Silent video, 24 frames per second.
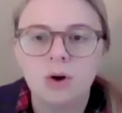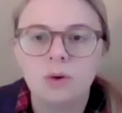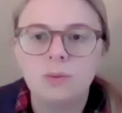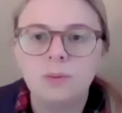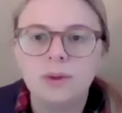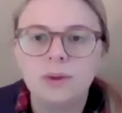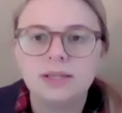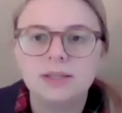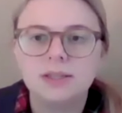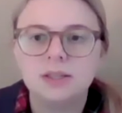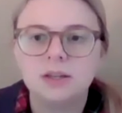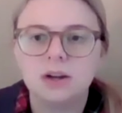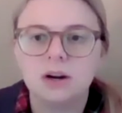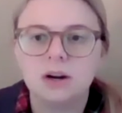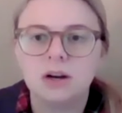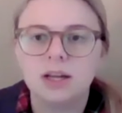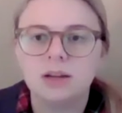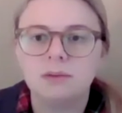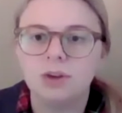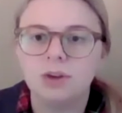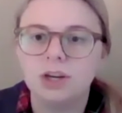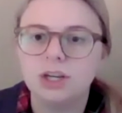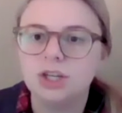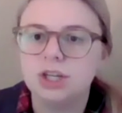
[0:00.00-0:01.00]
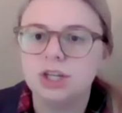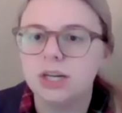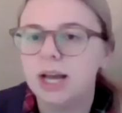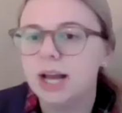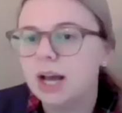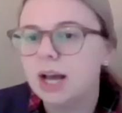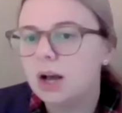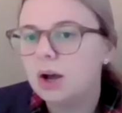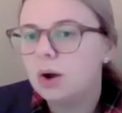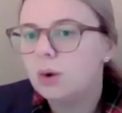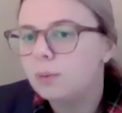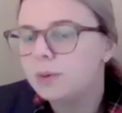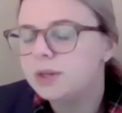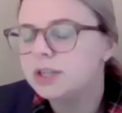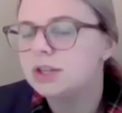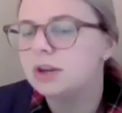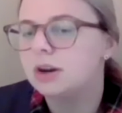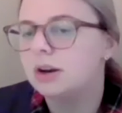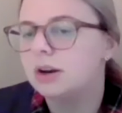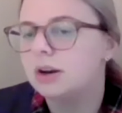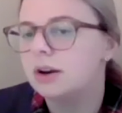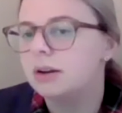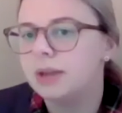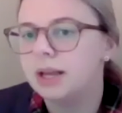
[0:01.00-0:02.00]
We started reaching out, we
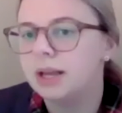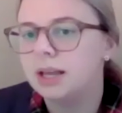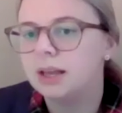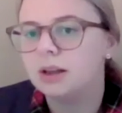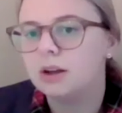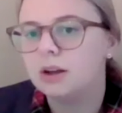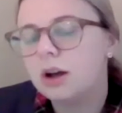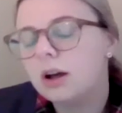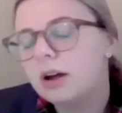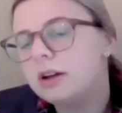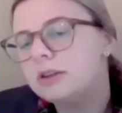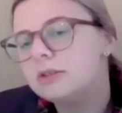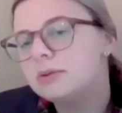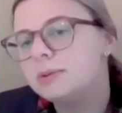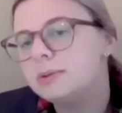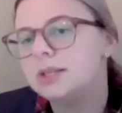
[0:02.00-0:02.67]
started making calls,